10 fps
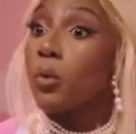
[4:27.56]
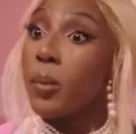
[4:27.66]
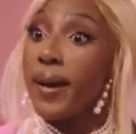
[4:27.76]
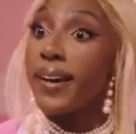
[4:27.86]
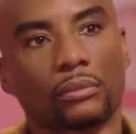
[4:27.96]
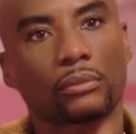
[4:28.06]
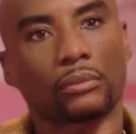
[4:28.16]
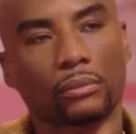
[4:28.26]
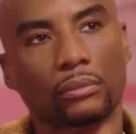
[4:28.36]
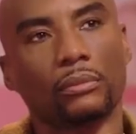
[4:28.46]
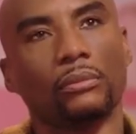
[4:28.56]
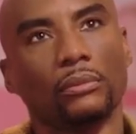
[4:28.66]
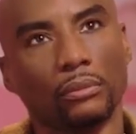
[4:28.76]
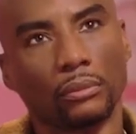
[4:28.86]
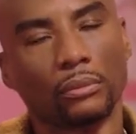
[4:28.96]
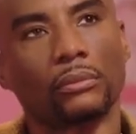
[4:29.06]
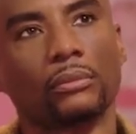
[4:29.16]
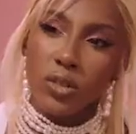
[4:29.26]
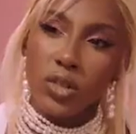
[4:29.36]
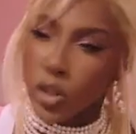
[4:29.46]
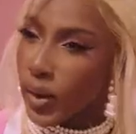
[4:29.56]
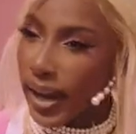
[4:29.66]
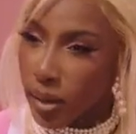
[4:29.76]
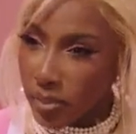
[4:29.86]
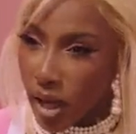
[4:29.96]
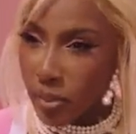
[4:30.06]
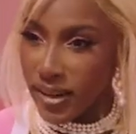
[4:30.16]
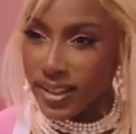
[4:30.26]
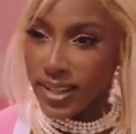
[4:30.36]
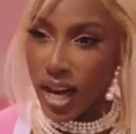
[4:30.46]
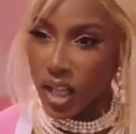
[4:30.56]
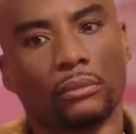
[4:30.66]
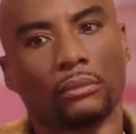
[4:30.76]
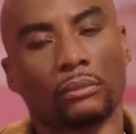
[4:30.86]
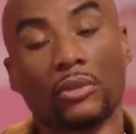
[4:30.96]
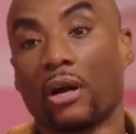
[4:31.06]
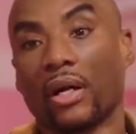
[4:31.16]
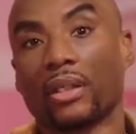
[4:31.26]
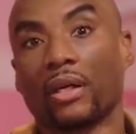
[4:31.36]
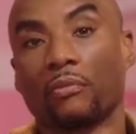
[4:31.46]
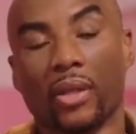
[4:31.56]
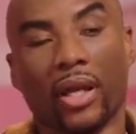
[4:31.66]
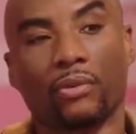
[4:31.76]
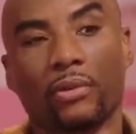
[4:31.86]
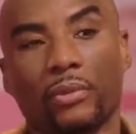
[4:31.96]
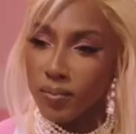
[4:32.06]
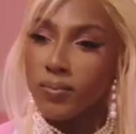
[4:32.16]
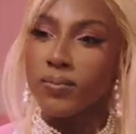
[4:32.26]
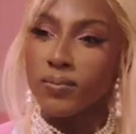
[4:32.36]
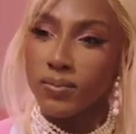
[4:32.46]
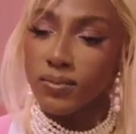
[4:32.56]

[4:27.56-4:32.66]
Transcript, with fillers: Black women. So, uh, why do you hate black women exactly? No, I love black women. Mm.